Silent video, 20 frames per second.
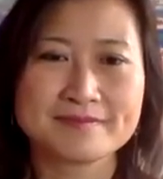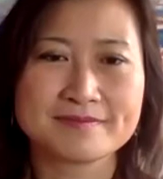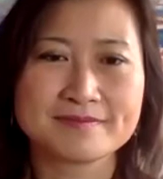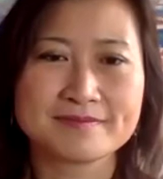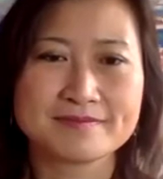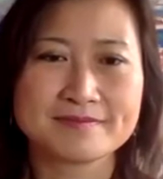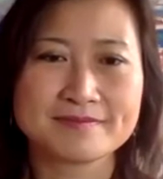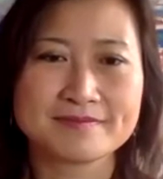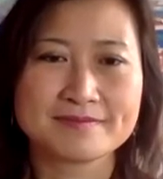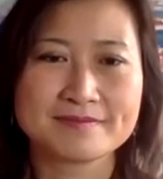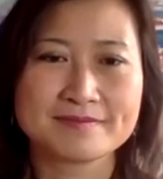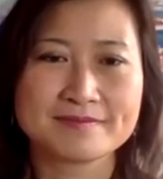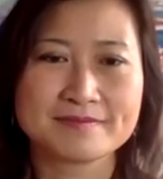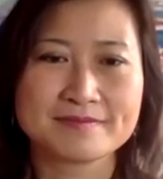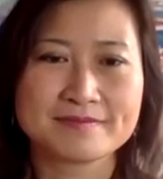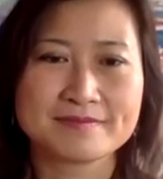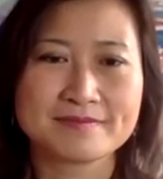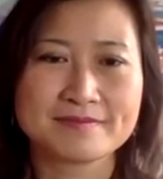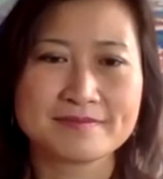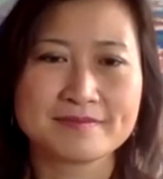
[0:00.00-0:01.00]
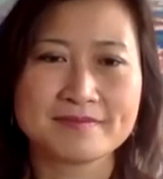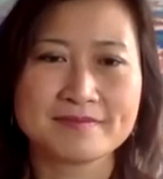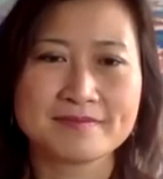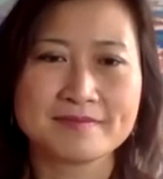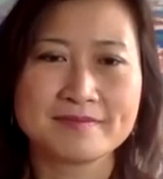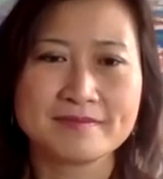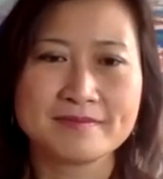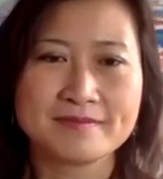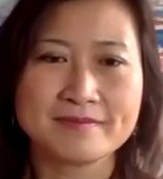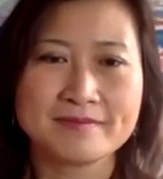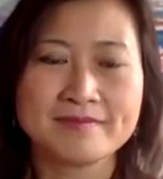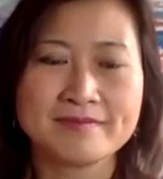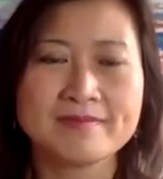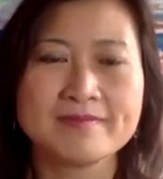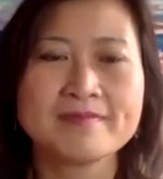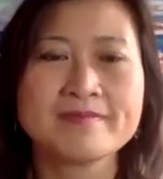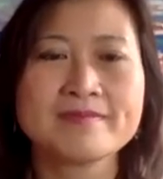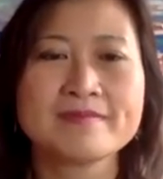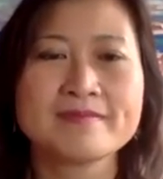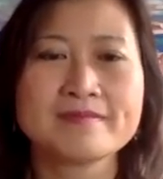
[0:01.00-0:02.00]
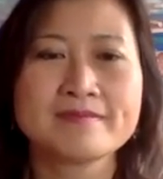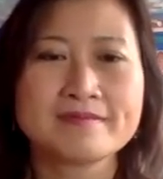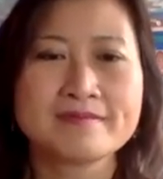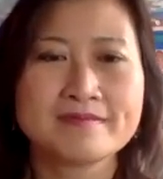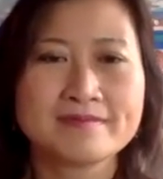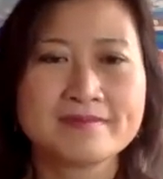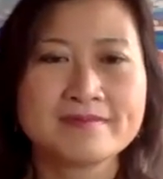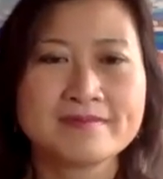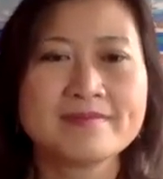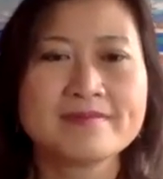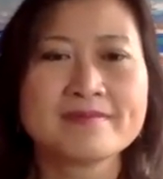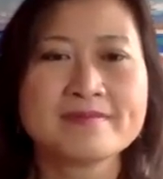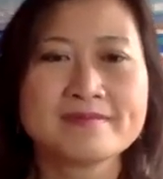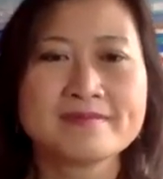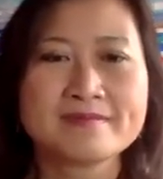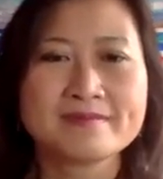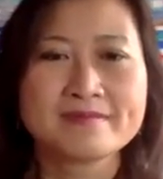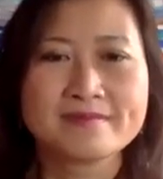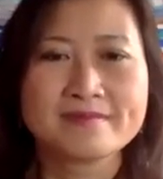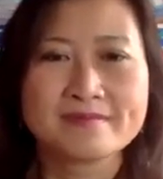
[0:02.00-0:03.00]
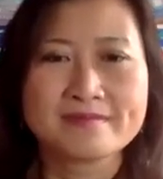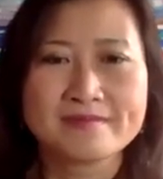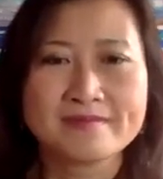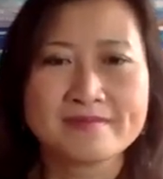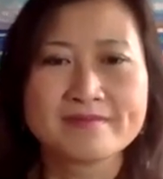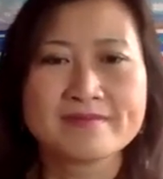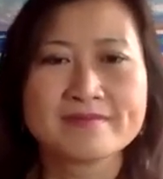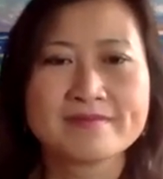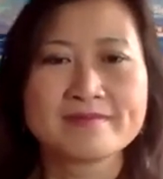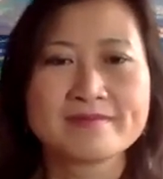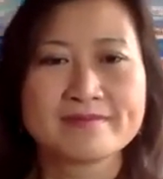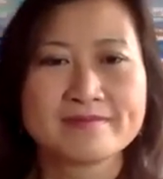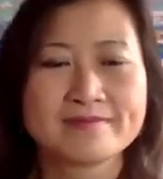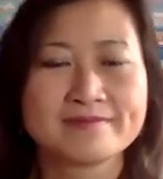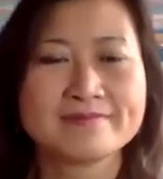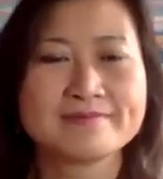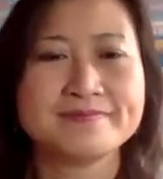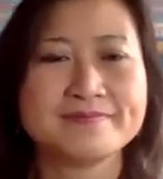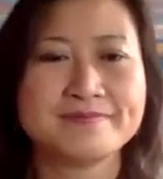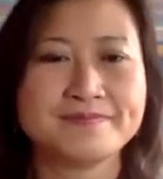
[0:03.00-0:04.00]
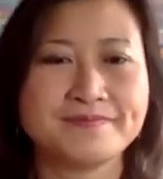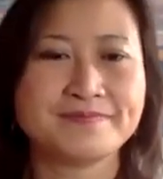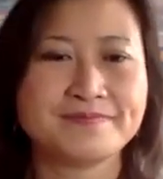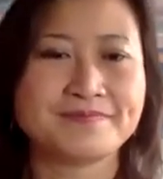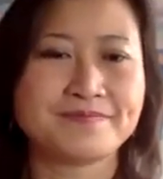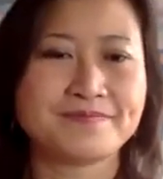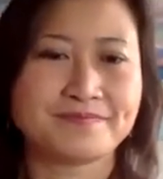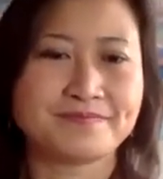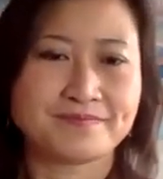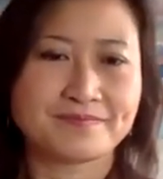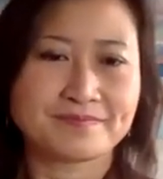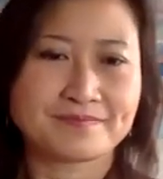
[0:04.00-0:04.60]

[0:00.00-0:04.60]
(not speaking)